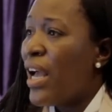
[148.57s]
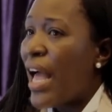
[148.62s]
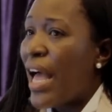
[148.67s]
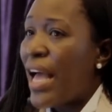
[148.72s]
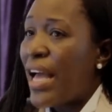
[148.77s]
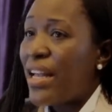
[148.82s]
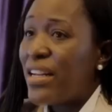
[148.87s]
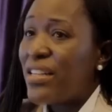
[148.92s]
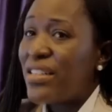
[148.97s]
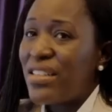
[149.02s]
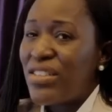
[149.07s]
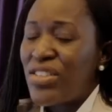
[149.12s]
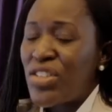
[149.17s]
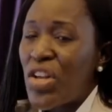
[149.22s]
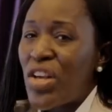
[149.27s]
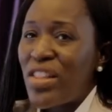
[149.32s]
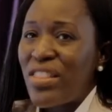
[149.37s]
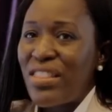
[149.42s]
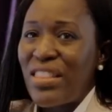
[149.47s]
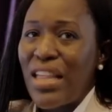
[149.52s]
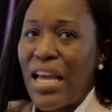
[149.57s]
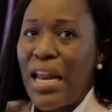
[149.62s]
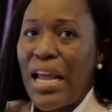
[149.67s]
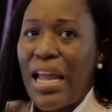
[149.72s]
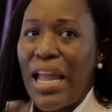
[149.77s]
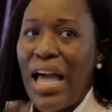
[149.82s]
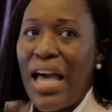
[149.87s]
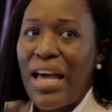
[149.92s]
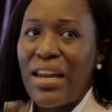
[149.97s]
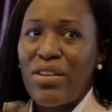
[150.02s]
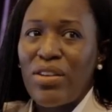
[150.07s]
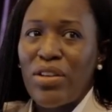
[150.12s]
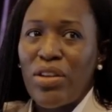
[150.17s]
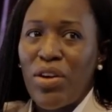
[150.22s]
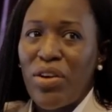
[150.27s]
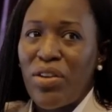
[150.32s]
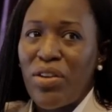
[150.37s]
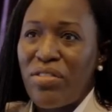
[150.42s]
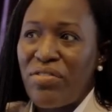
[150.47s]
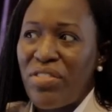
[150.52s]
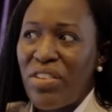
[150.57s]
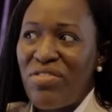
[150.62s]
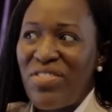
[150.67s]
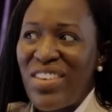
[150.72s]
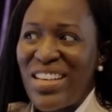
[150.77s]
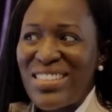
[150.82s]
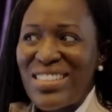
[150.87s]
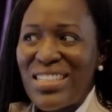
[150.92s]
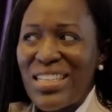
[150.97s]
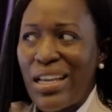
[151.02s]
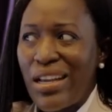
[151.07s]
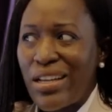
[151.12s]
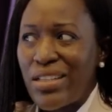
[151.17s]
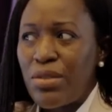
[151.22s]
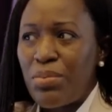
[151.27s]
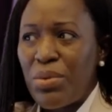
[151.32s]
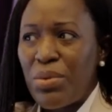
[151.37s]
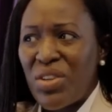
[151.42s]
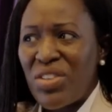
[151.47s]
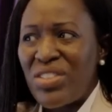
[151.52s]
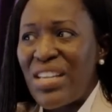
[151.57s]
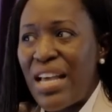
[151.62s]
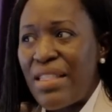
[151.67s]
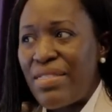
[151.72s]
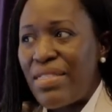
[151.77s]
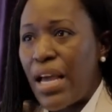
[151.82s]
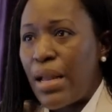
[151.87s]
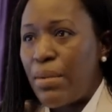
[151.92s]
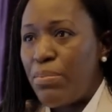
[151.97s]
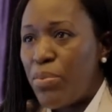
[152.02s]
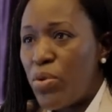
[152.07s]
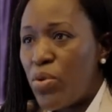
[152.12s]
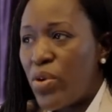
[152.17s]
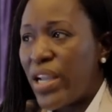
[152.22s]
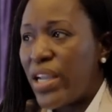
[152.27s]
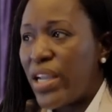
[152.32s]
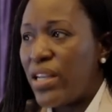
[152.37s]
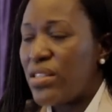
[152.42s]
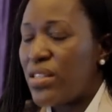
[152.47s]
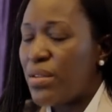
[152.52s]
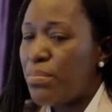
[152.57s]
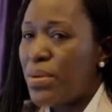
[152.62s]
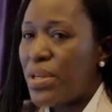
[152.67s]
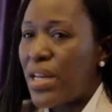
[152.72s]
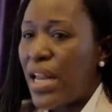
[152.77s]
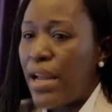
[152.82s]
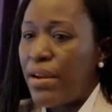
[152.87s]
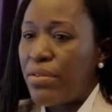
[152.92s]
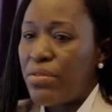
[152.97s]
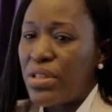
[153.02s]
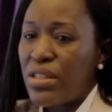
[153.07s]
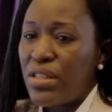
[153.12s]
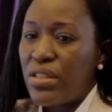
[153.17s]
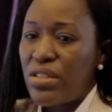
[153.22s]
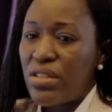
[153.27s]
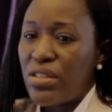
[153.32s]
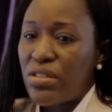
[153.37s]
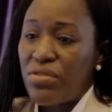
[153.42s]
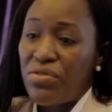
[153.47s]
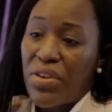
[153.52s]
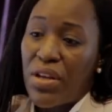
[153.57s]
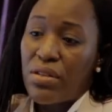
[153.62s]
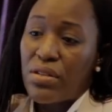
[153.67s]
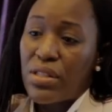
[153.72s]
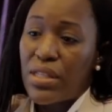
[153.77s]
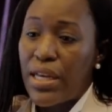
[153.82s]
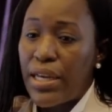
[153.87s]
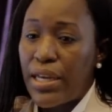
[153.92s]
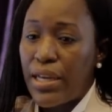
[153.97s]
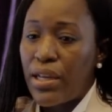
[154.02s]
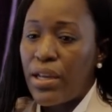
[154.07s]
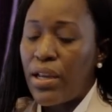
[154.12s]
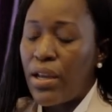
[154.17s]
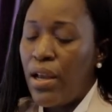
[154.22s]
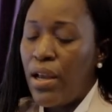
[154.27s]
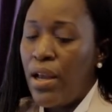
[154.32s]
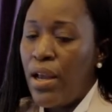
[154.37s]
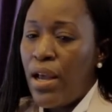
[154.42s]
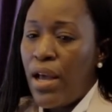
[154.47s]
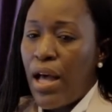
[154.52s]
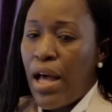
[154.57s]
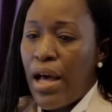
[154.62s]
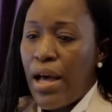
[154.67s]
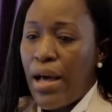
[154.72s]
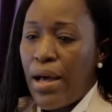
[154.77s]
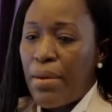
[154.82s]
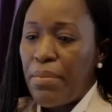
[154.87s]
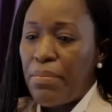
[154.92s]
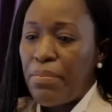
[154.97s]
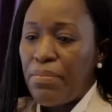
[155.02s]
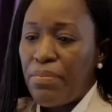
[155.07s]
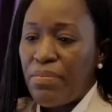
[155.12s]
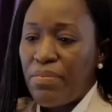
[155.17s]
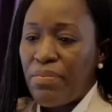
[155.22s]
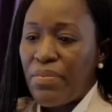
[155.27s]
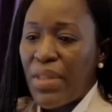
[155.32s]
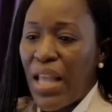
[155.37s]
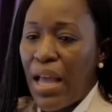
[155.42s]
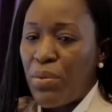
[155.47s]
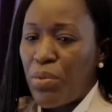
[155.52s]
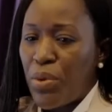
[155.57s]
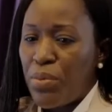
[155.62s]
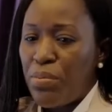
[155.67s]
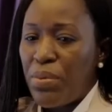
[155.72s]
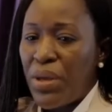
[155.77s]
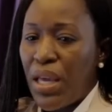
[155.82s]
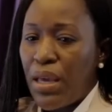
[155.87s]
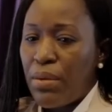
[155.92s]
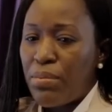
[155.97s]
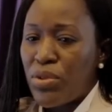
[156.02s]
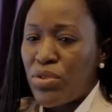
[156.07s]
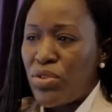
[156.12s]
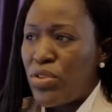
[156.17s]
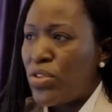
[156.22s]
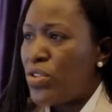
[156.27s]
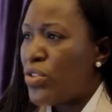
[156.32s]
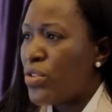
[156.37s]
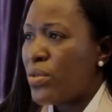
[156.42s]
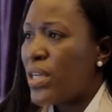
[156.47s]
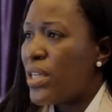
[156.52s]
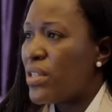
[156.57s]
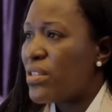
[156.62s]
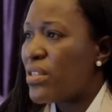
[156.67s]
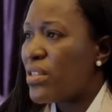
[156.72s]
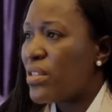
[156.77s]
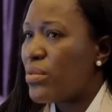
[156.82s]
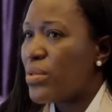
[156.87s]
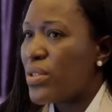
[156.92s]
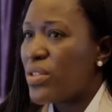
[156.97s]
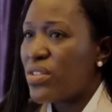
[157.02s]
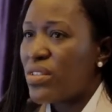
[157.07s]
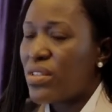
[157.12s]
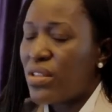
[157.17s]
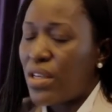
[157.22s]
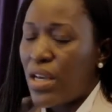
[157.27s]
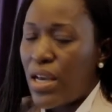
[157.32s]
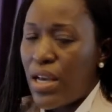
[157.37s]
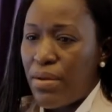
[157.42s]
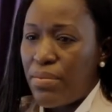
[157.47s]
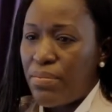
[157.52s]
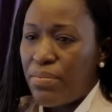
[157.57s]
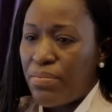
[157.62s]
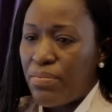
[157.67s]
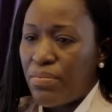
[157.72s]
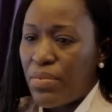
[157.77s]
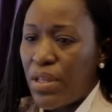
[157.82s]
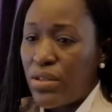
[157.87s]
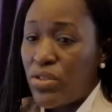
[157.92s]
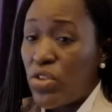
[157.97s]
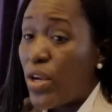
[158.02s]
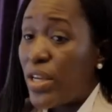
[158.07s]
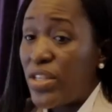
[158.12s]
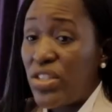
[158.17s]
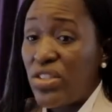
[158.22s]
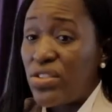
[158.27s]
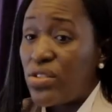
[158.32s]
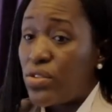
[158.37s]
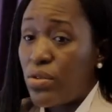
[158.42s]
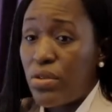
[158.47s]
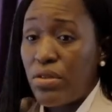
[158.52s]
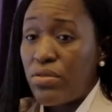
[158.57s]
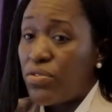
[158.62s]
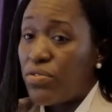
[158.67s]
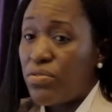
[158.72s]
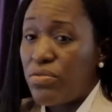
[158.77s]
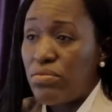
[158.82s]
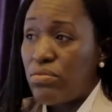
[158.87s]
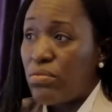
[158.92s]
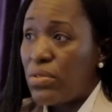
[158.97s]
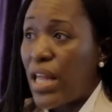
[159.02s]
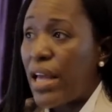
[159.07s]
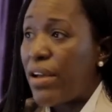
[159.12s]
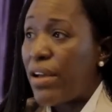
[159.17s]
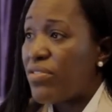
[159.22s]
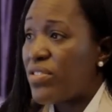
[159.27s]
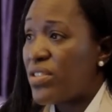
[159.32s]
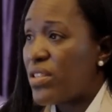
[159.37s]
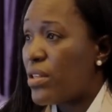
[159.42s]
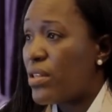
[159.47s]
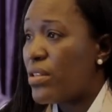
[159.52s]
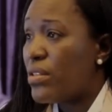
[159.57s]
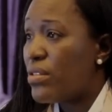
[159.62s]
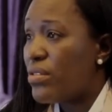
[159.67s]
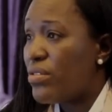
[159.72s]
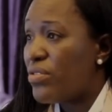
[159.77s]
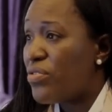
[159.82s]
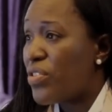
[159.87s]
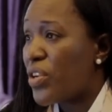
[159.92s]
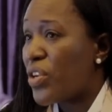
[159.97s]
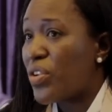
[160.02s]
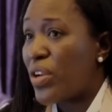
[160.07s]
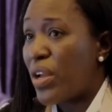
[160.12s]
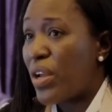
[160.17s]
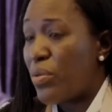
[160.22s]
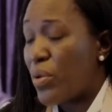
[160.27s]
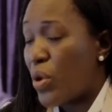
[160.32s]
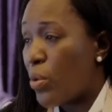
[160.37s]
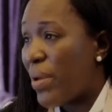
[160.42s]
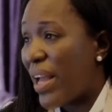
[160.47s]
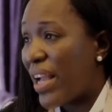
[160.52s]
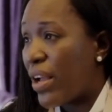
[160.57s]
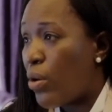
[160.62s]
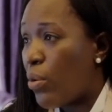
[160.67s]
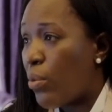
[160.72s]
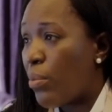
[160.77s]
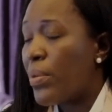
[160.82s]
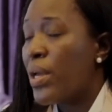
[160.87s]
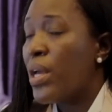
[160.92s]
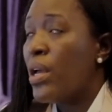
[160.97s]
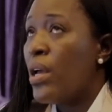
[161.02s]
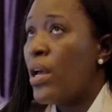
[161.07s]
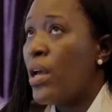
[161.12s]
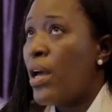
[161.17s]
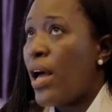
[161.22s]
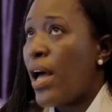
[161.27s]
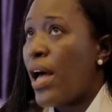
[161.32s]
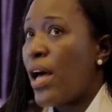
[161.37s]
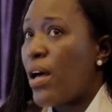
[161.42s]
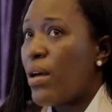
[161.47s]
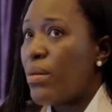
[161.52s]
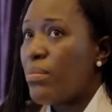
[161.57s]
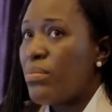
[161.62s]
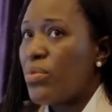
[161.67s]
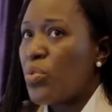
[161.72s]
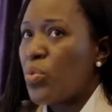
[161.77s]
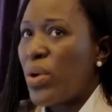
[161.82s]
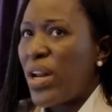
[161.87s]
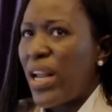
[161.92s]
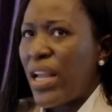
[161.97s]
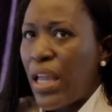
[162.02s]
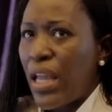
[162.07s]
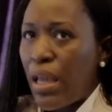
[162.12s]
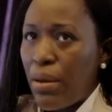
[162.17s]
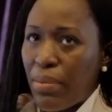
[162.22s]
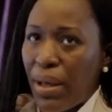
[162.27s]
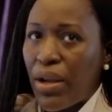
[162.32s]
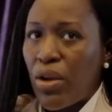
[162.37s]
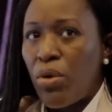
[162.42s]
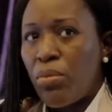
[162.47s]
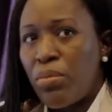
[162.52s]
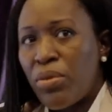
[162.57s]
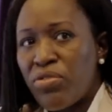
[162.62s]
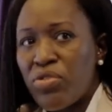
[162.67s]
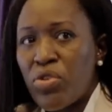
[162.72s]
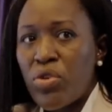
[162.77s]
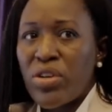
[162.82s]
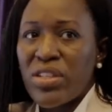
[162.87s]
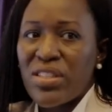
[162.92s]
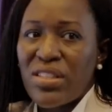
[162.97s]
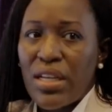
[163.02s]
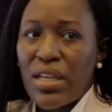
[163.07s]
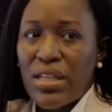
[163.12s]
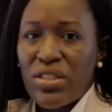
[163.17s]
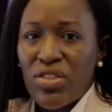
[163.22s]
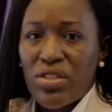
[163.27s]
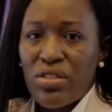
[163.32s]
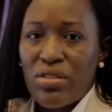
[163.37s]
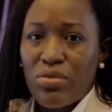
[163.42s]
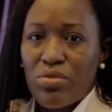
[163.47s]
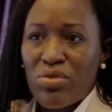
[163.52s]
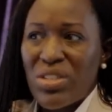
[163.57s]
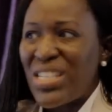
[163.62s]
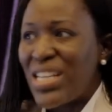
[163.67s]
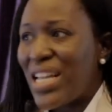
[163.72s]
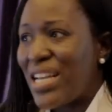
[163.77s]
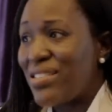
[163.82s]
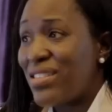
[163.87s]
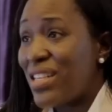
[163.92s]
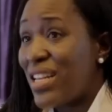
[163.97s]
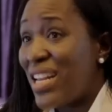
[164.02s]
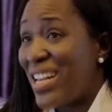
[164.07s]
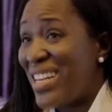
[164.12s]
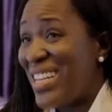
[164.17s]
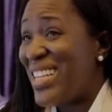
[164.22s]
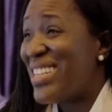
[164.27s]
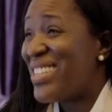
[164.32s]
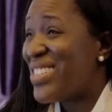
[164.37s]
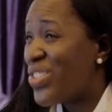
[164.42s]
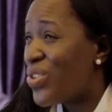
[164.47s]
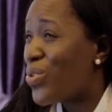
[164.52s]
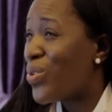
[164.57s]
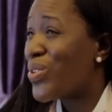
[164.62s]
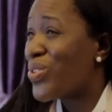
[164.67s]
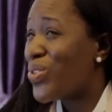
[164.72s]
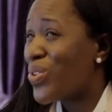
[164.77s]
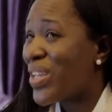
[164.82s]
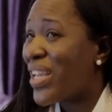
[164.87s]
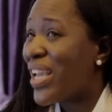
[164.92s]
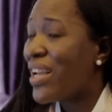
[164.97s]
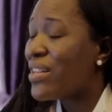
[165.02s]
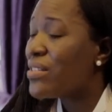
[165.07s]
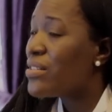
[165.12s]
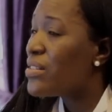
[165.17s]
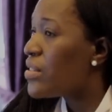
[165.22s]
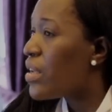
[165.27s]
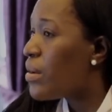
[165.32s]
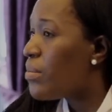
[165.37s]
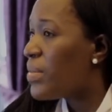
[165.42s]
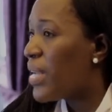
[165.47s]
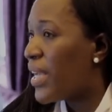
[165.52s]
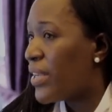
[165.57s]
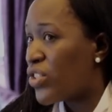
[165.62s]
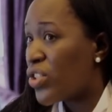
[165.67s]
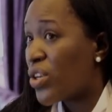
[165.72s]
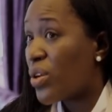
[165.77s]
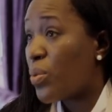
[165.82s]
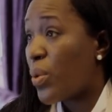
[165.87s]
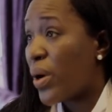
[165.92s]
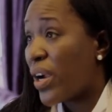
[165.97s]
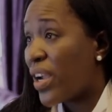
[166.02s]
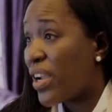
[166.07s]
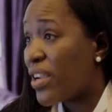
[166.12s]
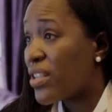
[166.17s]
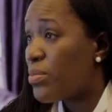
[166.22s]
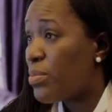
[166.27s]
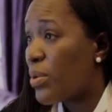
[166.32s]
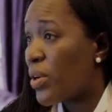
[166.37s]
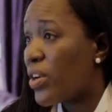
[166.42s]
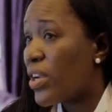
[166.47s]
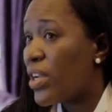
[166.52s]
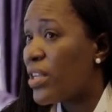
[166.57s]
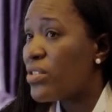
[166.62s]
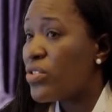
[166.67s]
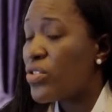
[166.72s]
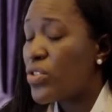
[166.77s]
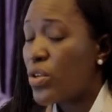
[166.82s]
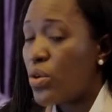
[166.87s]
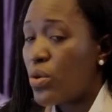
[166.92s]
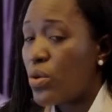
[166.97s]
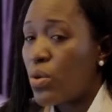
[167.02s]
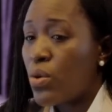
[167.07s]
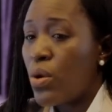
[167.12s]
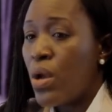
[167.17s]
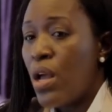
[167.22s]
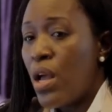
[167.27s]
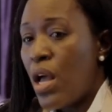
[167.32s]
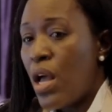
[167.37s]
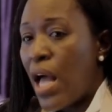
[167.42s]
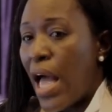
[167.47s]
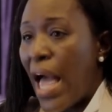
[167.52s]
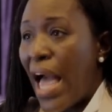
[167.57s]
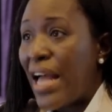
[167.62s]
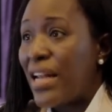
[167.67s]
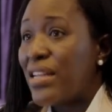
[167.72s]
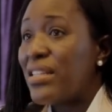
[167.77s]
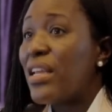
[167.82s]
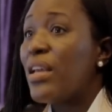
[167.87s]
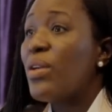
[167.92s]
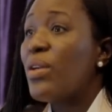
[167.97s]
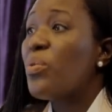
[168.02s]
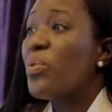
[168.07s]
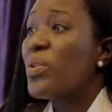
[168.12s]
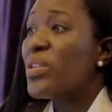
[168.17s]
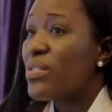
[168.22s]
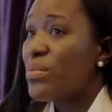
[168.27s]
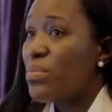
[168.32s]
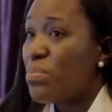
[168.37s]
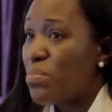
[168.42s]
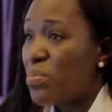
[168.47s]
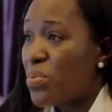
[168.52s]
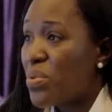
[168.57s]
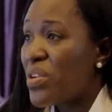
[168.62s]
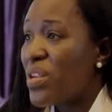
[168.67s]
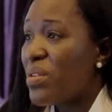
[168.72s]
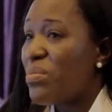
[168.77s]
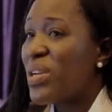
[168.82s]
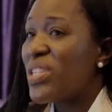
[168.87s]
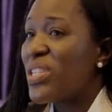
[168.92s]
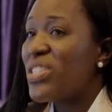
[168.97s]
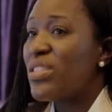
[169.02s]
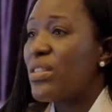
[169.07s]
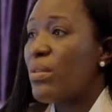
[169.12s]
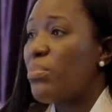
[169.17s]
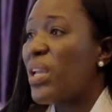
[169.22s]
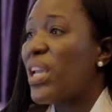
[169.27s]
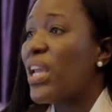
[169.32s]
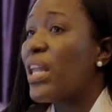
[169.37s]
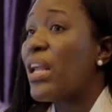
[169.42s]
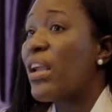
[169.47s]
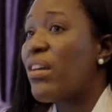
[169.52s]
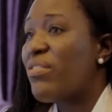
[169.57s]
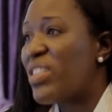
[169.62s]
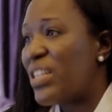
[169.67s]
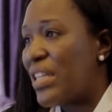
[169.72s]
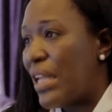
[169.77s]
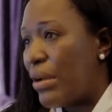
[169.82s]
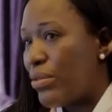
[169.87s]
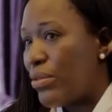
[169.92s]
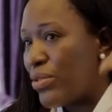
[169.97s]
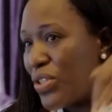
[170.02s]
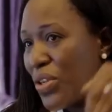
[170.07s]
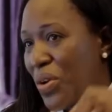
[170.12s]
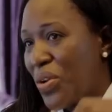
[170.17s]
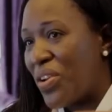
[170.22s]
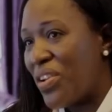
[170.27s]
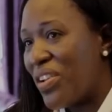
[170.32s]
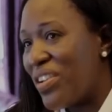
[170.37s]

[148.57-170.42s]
And it's not that I had a lot of investing experience at that point, but I really just felt like um, I would be able to do it. It was, um, so I just sort of left and figured I would go back home. Um, when I came back home, of course, I just realized that I needed to also get some Nigeria work experience. So and it was pretty much the beginning of the downturn.